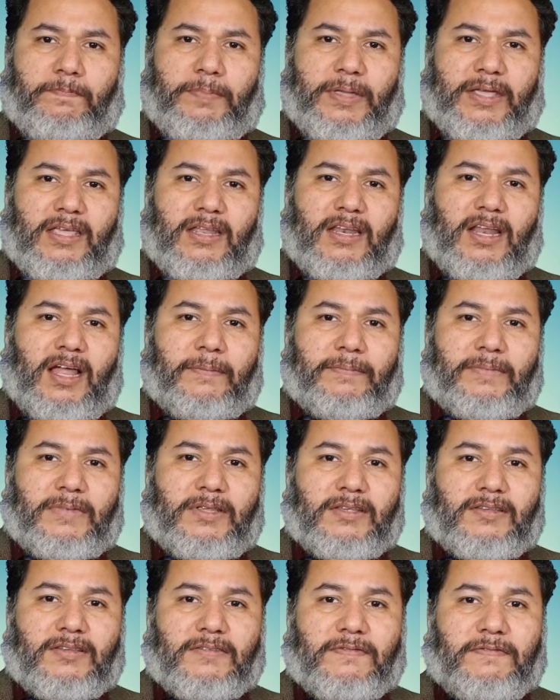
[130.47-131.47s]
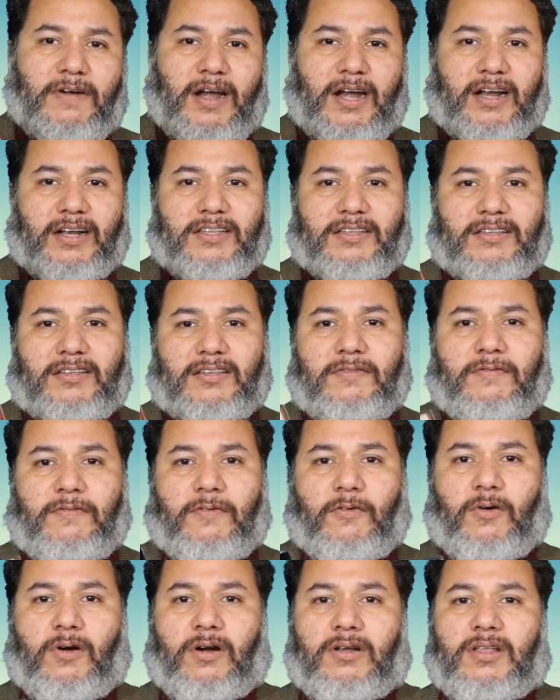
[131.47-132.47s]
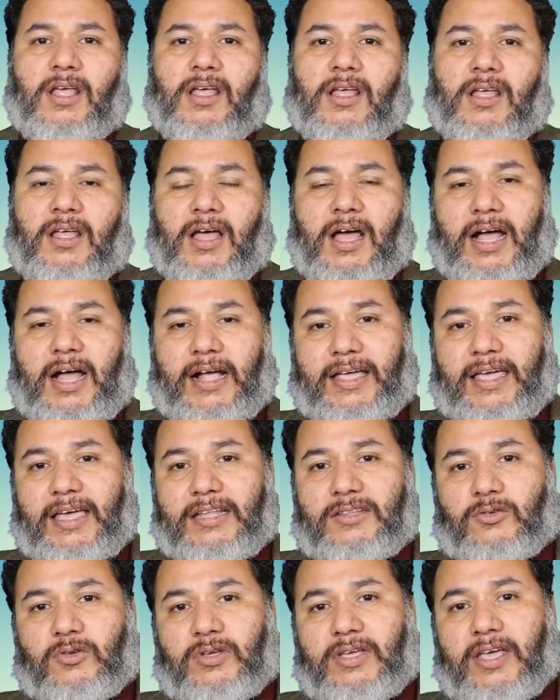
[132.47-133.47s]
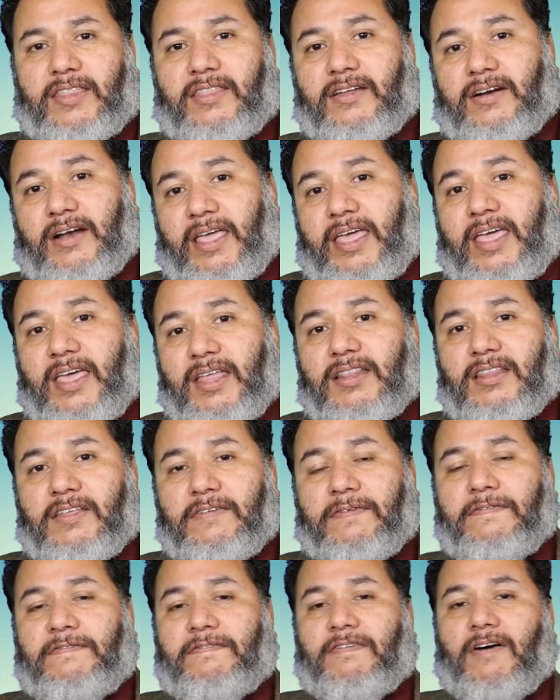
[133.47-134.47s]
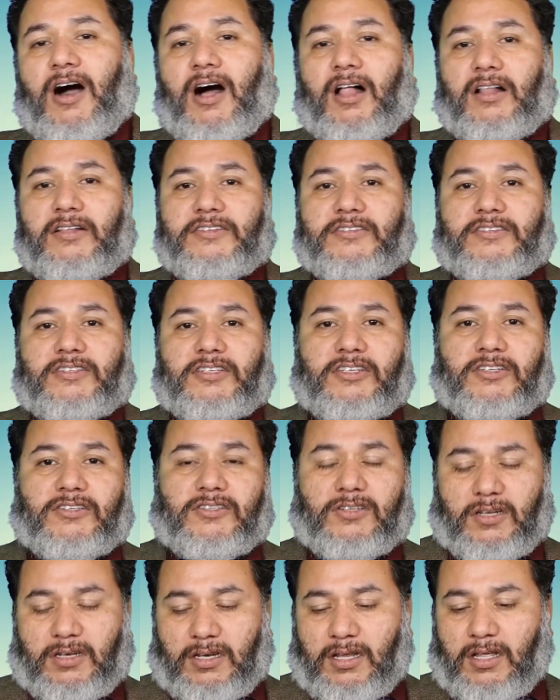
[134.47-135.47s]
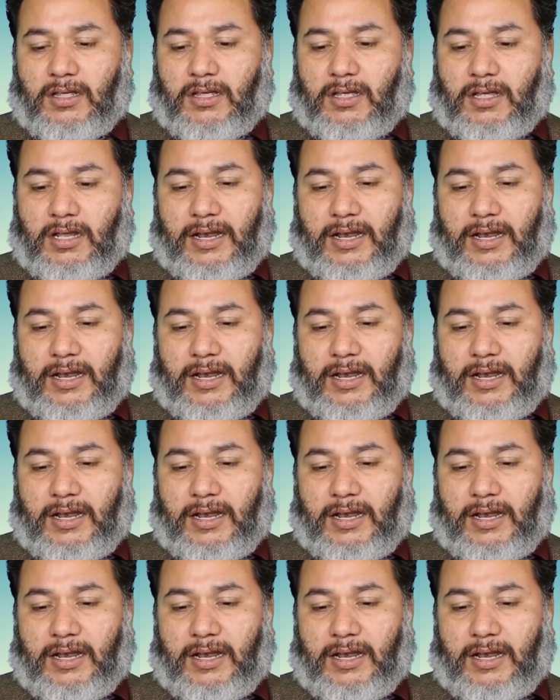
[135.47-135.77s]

picking up this fragrance for a get-together in the fall season.